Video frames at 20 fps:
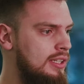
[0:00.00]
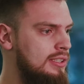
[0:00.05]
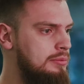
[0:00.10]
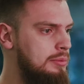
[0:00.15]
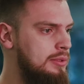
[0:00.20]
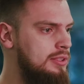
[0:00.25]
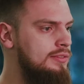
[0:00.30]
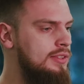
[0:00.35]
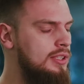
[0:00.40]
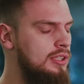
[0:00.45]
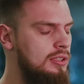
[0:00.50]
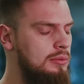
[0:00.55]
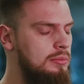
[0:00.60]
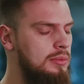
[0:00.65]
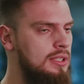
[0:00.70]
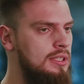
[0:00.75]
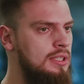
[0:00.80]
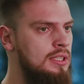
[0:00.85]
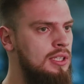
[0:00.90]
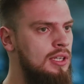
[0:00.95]
specific
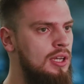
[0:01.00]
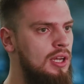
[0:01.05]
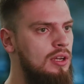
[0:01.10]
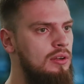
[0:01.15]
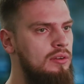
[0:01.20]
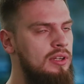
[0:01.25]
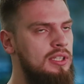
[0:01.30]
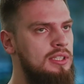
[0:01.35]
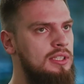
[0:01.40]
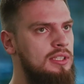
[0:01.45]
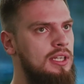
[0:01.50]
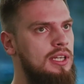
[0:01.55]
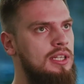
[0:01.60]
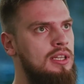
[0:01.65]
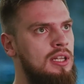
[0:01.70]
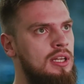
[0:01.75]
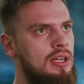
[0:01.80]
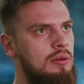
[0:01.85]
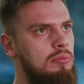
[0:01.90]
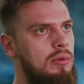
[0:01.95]
company. We had the
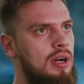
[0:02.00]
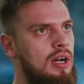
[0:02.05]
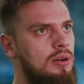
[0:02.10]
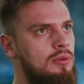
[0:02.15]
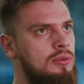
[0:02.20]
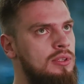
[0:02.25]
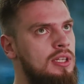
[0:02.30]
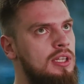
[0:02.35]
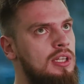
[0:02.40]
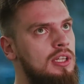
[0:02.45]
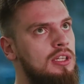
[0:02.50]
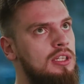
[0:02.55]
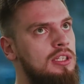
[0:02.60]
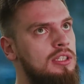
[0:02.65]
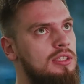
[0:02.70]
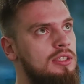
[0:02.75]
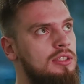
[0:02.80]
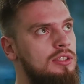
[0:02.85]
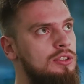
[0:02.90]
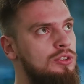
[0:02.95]
data about
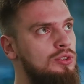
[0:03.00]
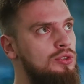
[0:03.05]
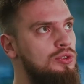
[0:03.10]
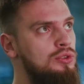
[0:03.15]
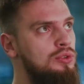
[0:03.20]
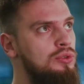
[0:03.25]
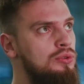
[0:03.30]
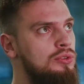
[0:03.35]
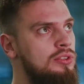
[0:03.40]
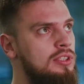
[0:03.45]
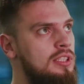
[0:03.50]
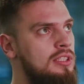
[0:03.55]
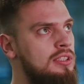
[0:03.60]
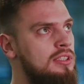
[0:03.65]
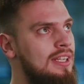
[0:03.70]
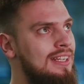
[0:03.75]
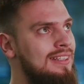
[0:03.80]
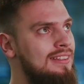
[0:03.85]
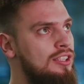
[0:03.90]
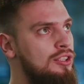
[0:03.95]
users
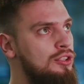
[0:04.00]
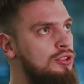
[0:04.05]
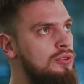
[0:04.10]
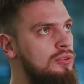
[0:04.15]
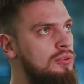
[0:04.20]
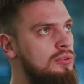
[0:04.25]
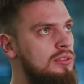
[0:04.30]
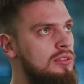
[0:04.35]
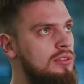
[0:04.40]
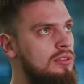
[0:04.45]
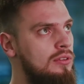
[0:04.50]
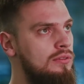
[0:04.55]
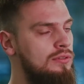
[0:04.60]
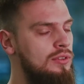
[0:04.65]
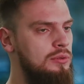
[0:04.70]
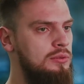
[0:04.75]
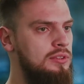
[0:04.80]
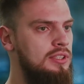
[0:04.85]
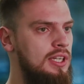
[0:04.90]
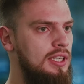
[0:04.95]
and the usage of
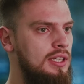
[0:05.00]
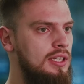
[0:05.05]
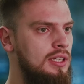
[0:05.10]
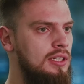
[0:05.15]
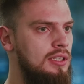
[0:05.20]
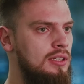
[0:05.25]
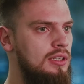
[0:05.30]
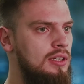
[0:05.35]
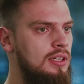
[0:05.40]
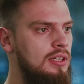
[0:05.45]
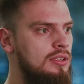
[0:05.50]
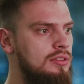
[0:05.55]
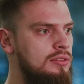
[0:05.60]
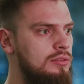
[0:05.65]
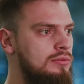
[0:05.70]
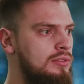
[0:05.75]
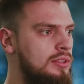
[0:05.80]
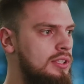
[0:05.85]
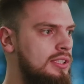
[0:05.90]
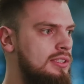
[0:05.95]
those data. So,
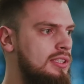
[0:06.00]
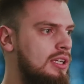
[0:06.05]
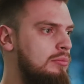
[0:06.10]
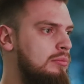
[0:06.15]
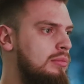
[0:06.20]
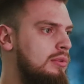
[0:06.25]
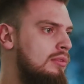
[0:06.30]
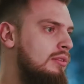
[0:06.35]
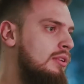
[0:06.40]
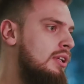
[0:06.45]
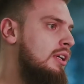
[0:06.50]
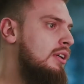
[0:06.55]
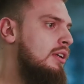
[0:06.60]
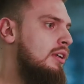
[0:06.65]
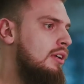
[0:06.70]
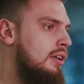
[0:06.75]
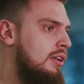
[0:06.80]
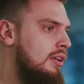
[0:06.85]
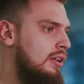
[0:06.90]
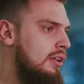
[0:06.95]
for example,
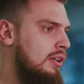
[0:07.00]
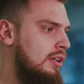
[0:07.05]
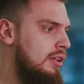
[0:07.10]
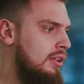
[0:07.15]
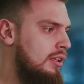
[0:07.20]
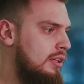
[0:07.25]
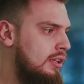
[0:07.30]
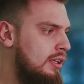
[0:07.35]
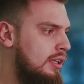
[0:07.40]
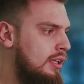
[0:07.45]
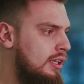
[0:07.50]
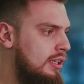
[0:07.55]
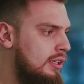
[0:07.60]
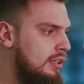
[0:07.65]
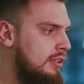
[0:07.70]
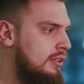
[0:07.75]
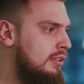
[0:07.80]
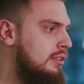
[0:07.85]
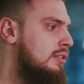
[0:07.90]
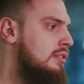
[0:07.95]

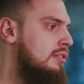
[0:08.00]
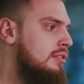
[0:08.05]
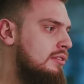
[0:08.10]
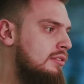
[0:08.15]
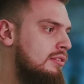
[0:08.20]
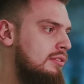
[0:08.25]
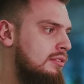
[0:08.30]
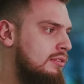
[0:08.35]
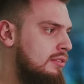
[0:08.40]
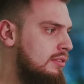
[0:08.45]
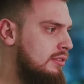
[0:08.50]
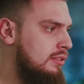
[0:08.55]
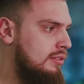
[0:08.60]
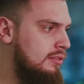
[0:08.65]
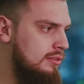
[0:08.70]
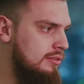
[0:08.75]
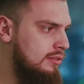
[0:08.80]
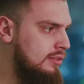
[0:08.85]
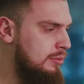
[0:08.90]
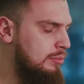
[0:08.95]
in
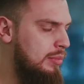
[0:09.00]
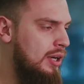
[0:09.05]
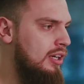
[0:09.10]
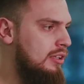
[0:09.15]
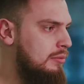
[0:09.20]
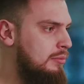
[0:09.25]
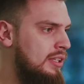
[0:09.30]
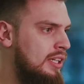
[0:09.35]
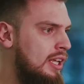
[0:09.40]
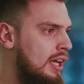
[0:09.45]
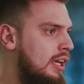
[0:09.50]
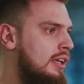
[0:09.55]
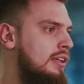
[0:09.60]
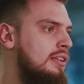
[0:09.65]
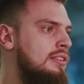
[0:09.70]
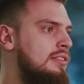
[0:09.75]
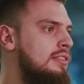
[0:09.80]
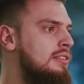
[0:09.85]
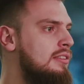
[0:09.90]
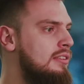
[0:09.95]
department
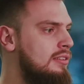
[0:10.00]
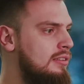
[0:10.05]
X,